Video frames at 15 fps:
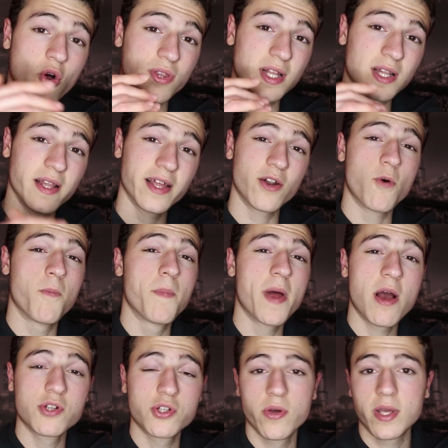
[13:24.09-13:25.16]
on the little
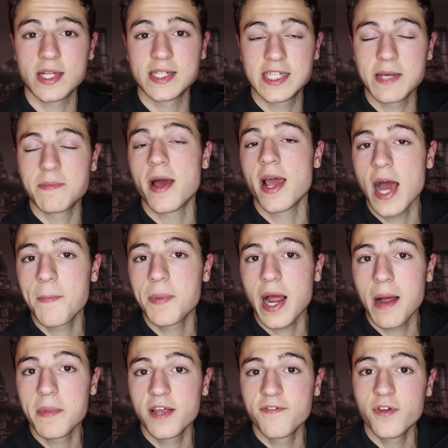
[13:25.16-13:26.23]
bell so you can see my
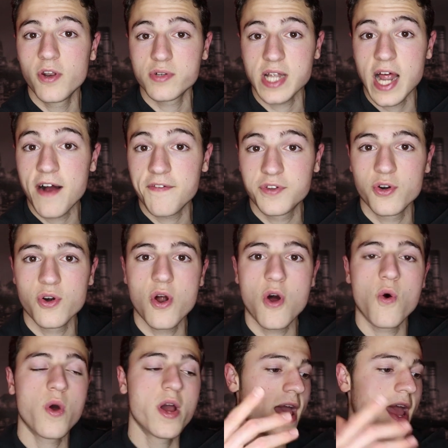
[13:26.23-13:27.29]
upcoming videos after
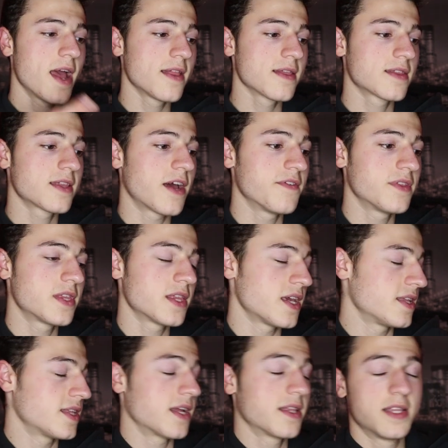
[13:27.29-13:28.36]
all. And I
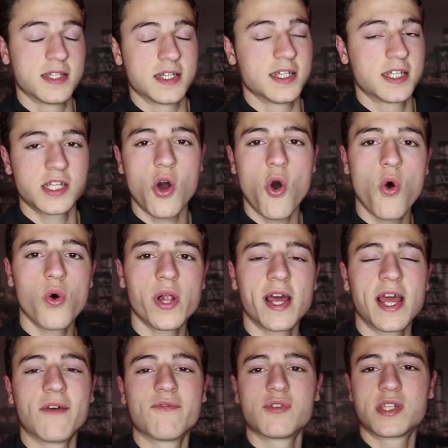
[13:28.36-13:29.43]
think that this is all I
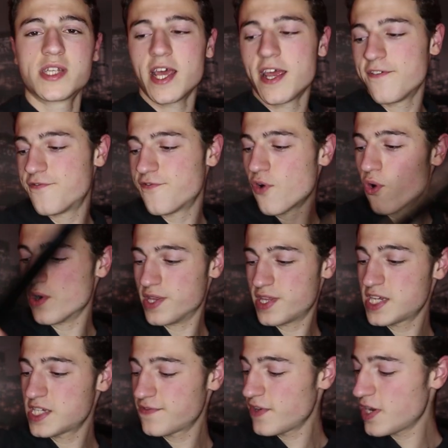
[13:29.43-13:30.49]
have to say for
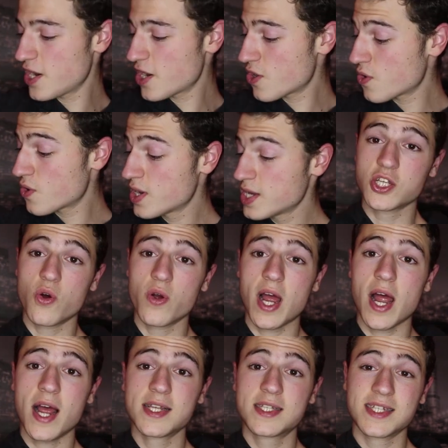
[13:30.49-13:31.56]
this video. So
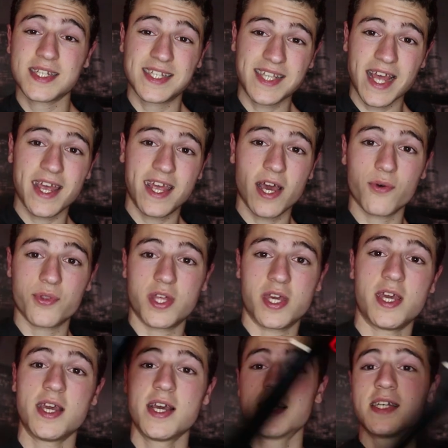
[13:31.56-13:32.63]
guys, stay
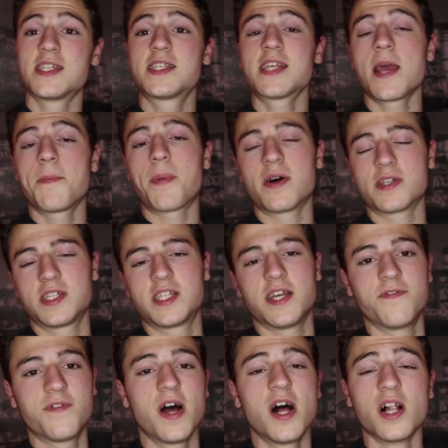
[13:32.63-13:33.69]
healthy, stay
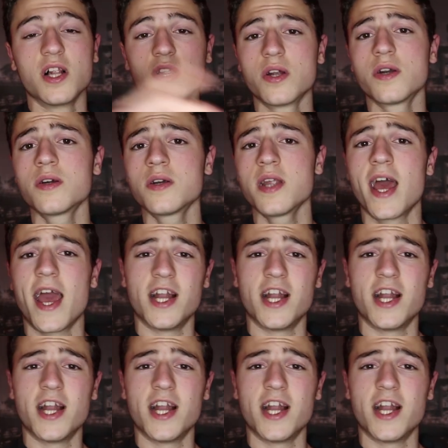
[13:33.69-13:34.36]
positive, learn,